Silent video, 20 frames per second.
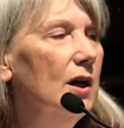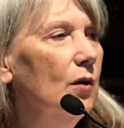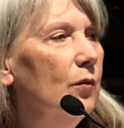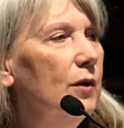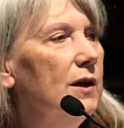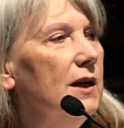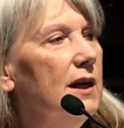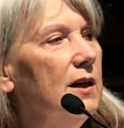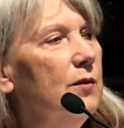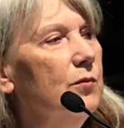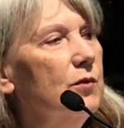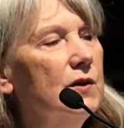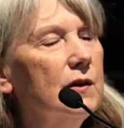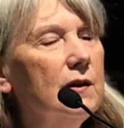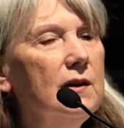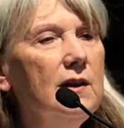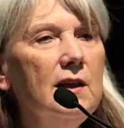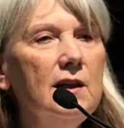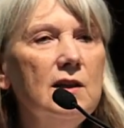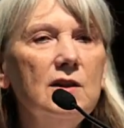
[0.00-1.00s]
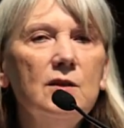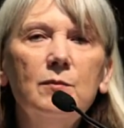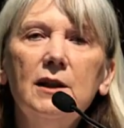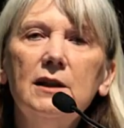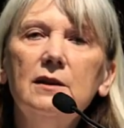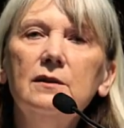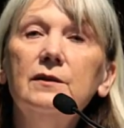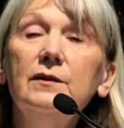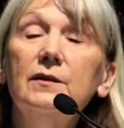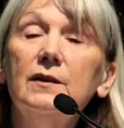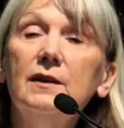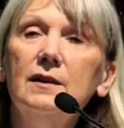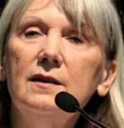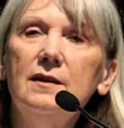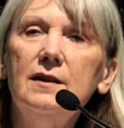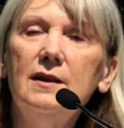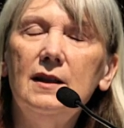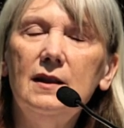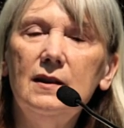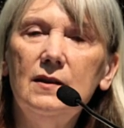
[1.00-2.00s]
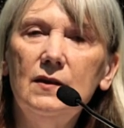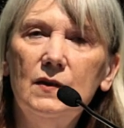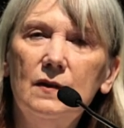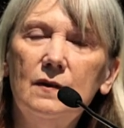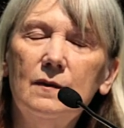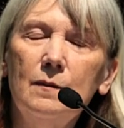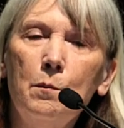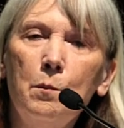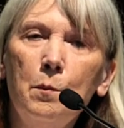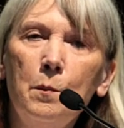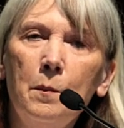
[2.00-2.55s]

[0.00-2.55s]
when he was in his middle 30s.